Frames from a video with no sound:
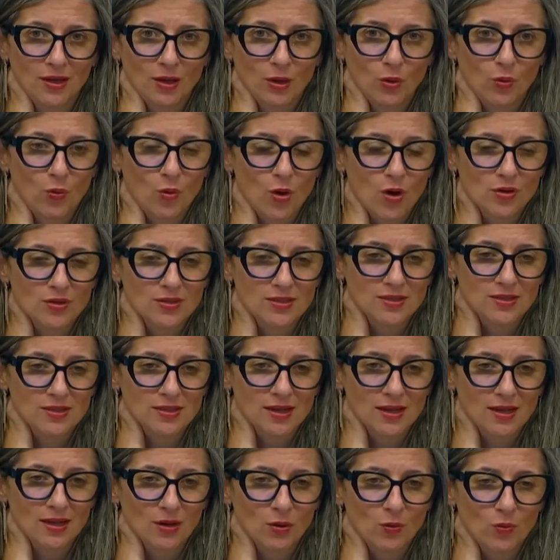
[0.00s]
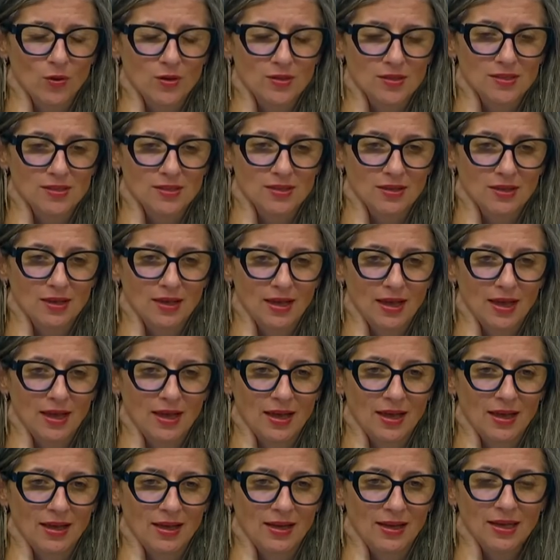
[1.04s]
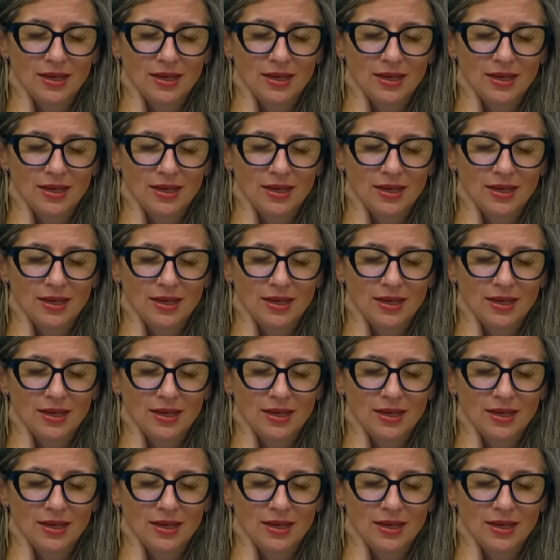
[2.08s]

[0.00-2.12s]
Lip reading: was a